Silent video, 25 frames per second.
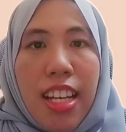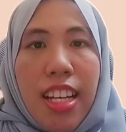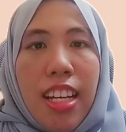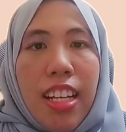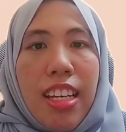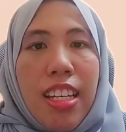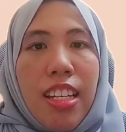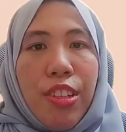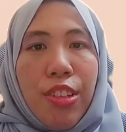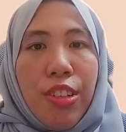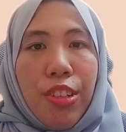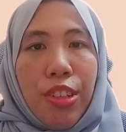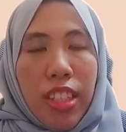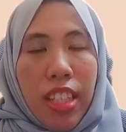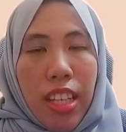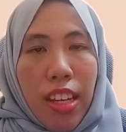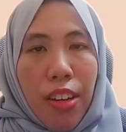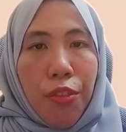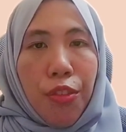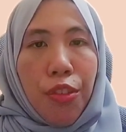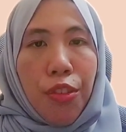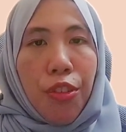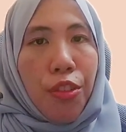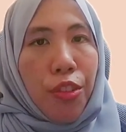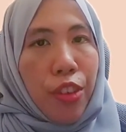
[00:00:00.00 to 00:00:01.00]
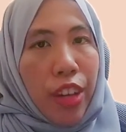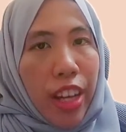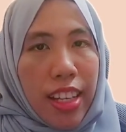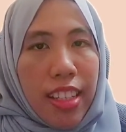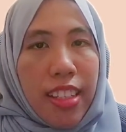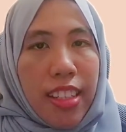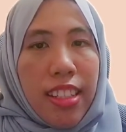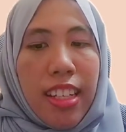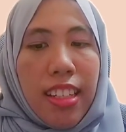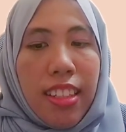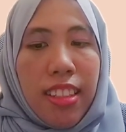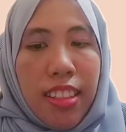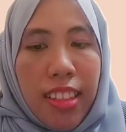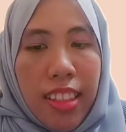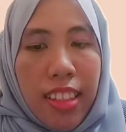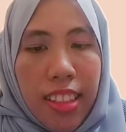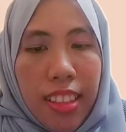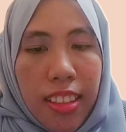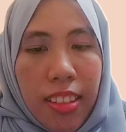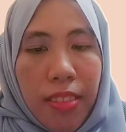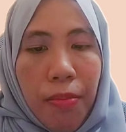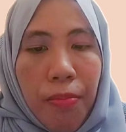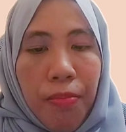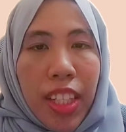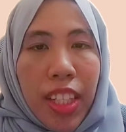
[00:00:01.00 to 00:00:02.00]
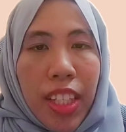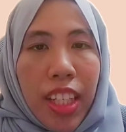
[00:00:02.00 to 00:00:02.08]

including footwear industries.